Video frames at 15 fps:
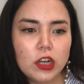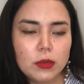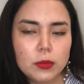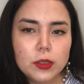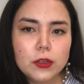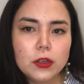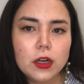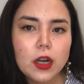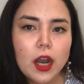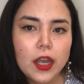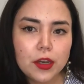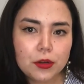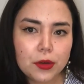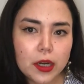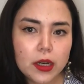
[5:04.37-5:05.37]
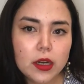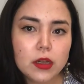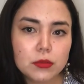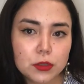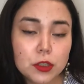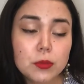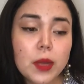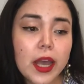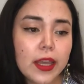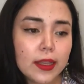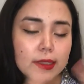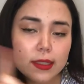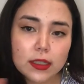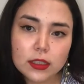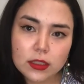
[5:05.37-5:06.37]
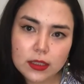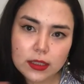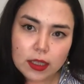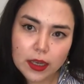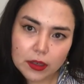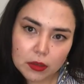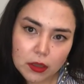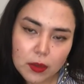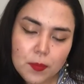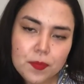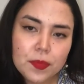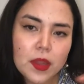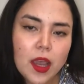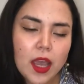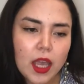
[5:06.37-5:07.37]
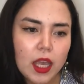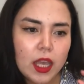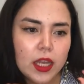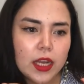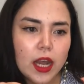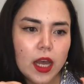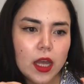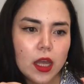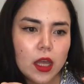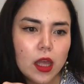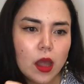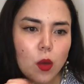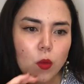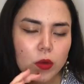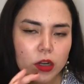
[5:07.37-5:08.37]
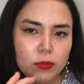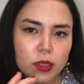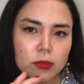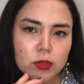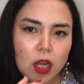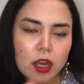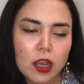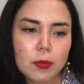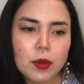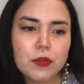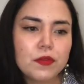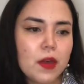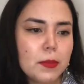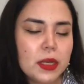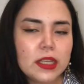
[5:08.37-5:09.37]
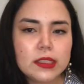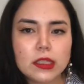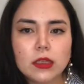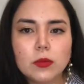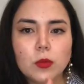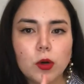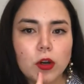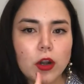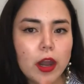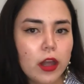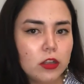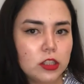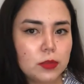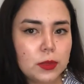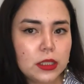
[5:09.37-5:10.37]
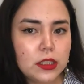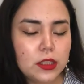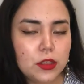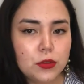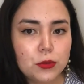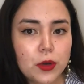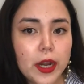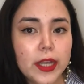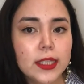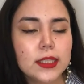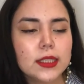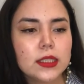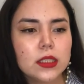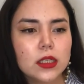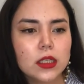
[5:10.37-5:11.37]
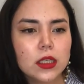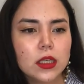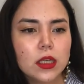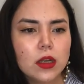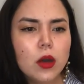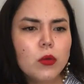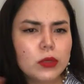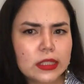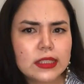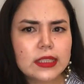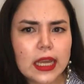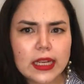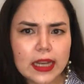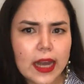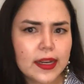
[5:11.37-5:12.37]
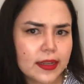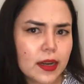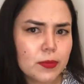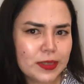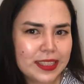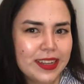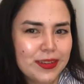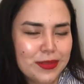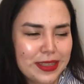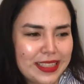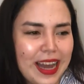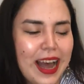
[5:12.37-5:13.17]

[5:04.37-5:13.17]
whenever I create a room, I can set a title, and whenever I'm talking about feminism or LGBTQ rights, which is like 99% of the